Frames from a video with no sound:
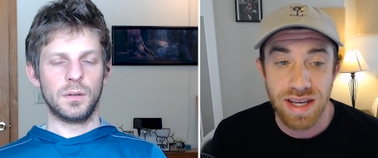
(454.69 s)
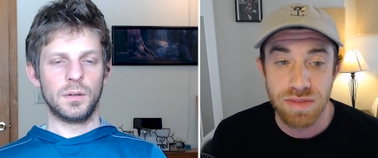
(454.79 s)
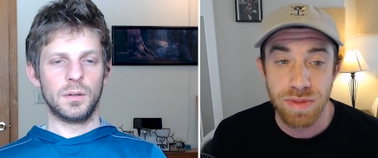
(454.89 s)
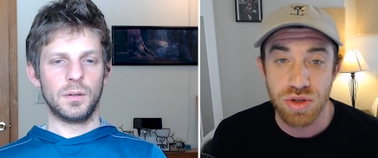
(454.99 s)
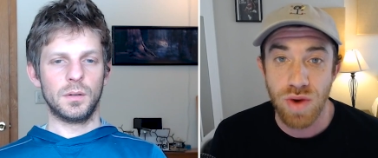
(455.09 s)

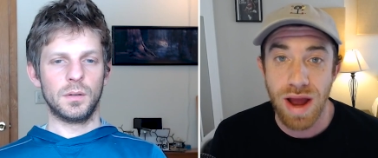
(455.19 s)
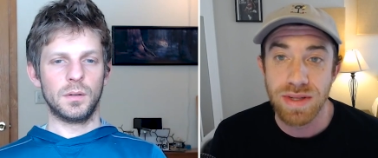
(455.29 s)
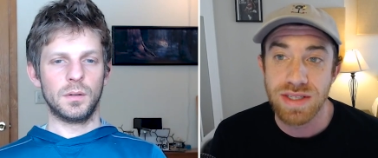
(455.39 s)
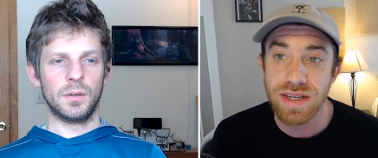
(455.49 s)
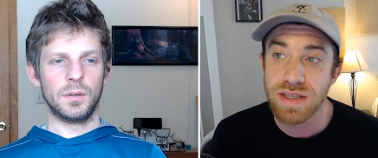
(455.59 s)
Speaker 1: against Mitchell
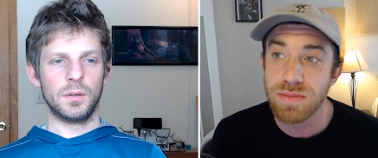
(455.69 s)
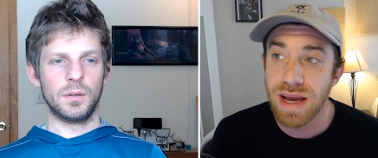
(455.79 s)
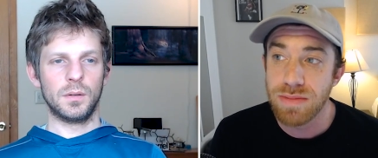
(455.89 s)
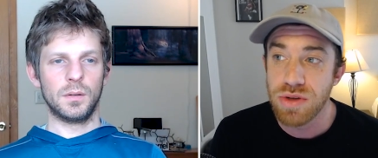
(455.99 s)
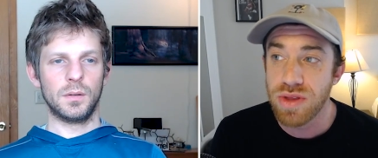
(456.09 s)
Robinson. And
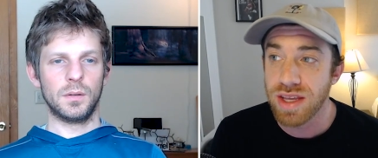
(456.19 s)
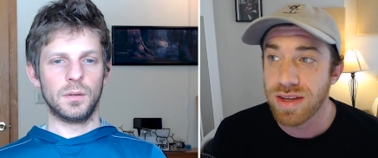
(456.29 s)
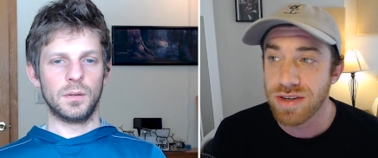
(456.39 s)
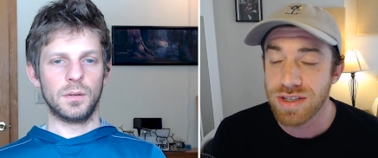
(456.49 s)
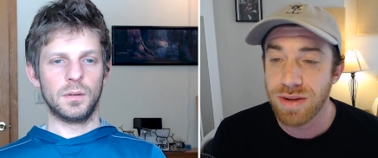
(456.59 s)
sometimes you think
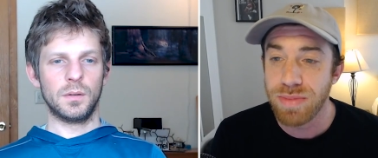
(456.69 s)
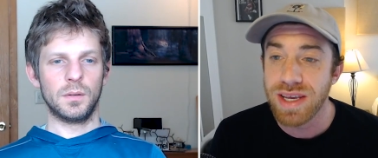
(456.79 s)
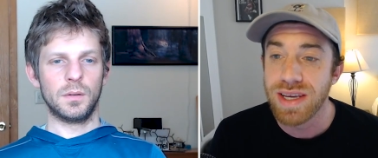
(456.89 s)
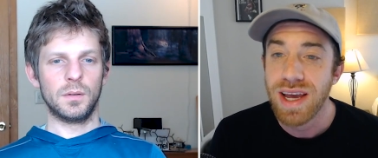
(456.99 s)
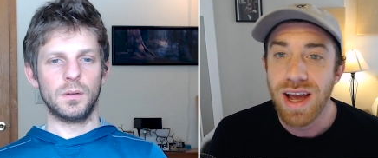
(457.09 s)
there's going to
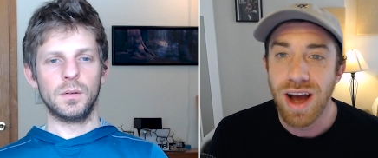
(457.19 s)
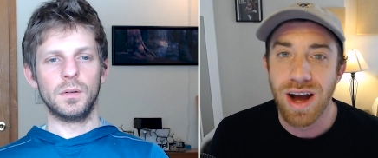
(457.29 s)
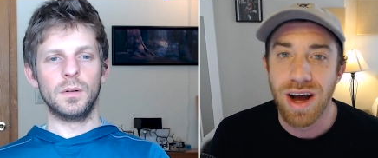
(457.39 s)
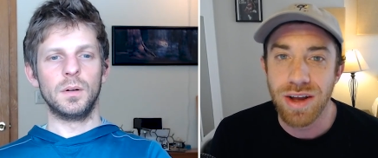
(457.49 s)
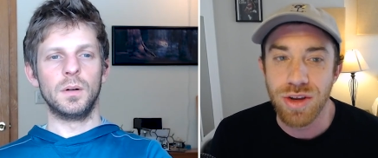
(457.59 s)
be,
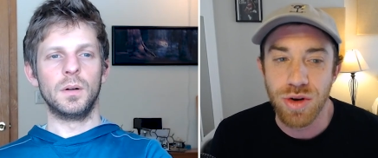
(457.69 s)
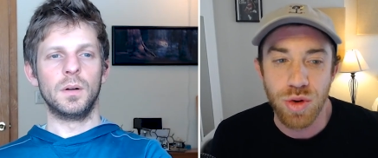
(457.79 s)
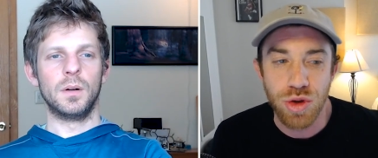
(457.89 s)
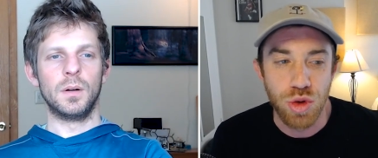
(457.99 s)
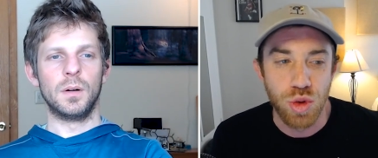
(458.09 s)
uh, you
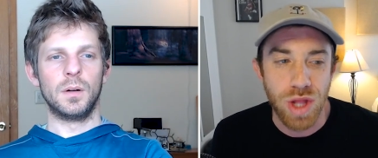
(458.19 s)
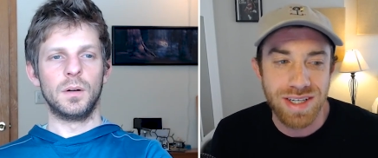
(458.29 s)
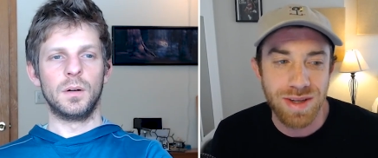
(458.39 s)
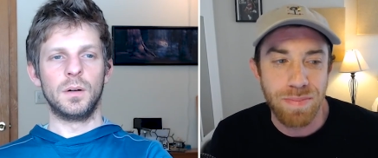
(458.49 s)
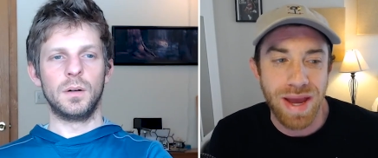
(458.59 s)
know, you, you,
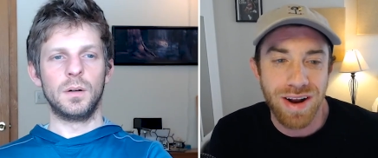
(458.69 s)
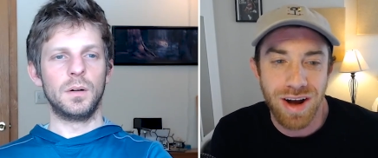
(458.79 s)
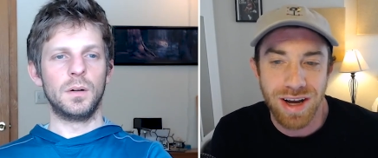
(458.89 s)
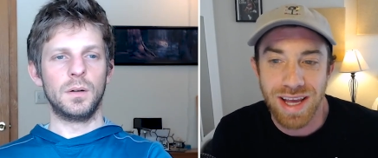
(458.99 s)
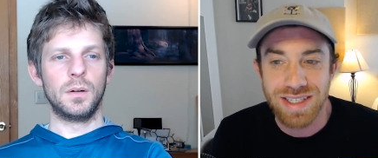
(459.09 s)
like to bet
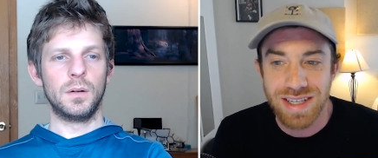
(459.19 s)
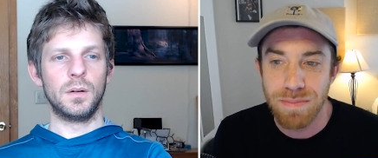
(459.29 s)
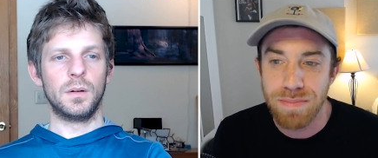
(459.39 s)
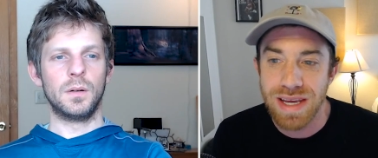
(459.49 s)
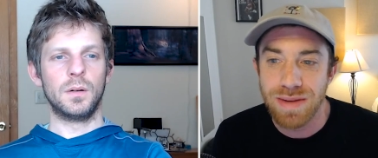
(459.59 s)
on, against
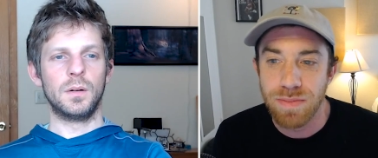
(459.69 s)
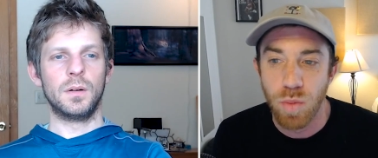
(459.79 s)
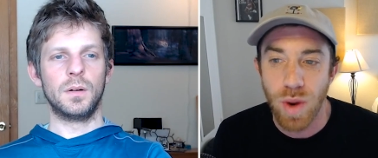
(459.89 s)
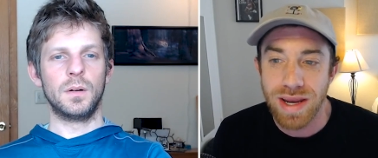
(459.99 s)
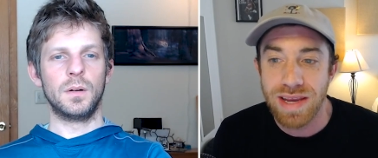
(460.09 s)
Embiid
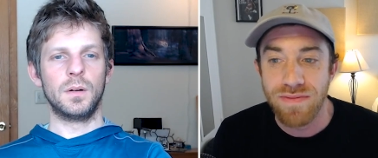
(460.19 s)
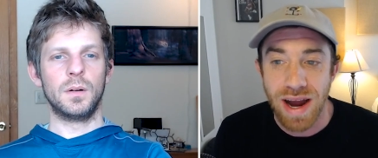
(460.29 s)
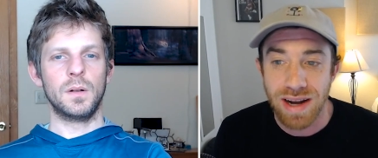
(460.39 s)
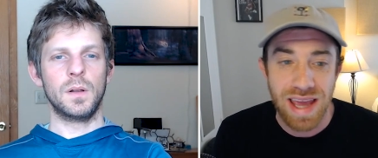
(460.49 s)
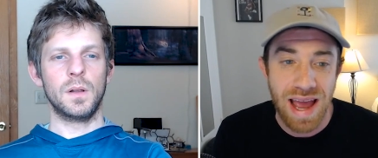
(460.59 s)
when he
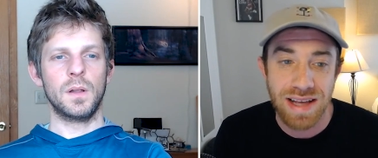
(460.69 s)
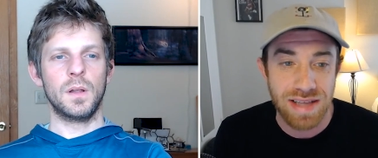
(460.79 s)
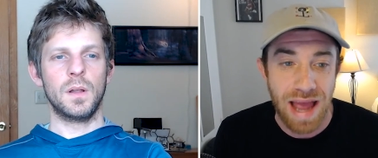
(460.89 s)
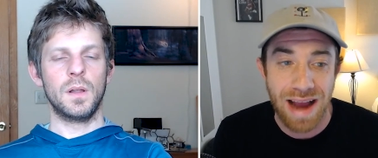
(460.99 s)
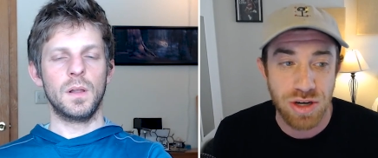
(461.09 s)
finally
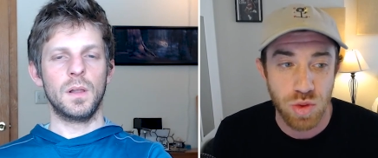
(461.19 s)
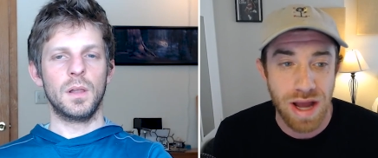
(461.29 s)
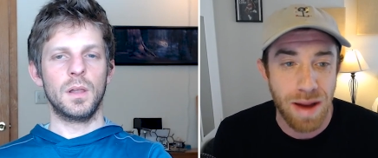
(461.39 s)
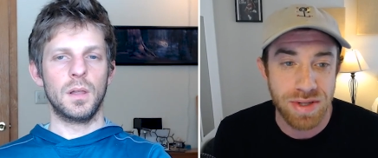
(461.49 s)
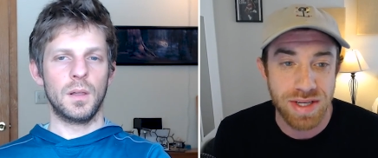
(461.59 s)
has actual
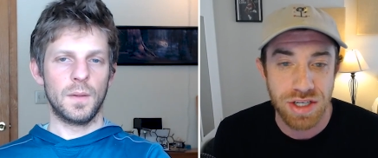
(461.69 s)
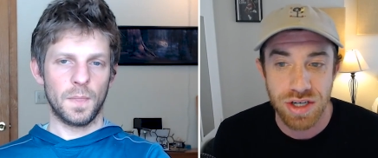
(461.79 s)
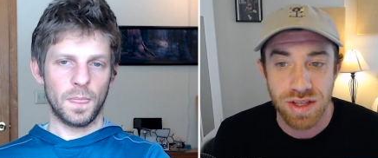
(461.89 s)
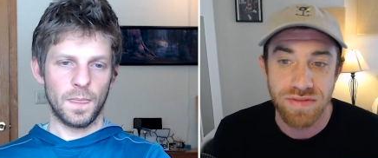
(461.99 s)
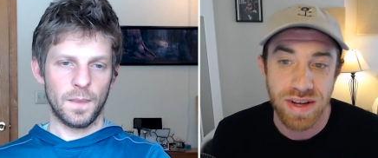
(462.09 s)

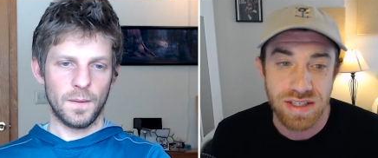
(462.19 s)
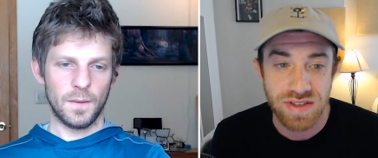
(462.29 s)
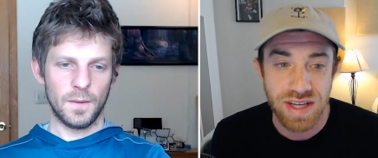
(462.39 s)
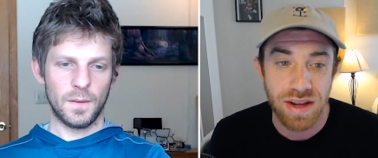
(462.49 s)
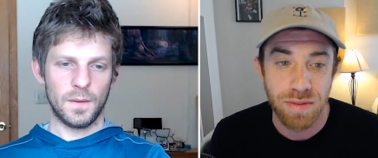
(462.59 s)
competition on the
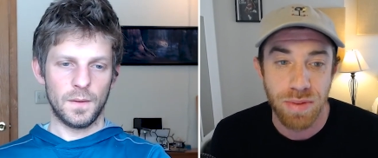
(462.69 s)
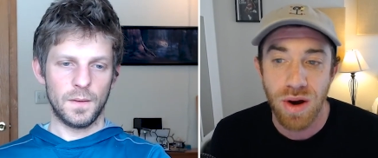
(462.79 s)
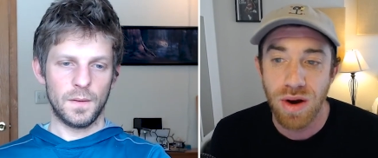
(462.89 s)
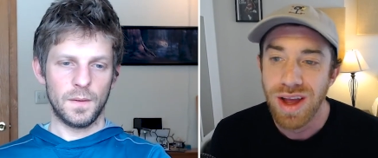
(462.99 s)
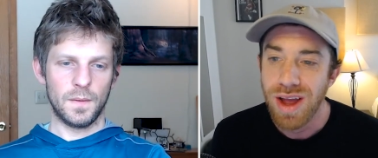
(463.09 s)
defensive side of the
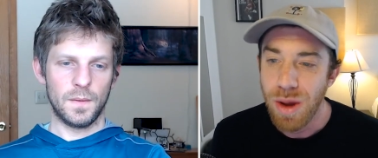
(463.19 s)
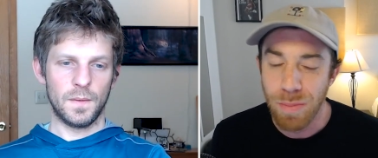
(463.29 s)
ball.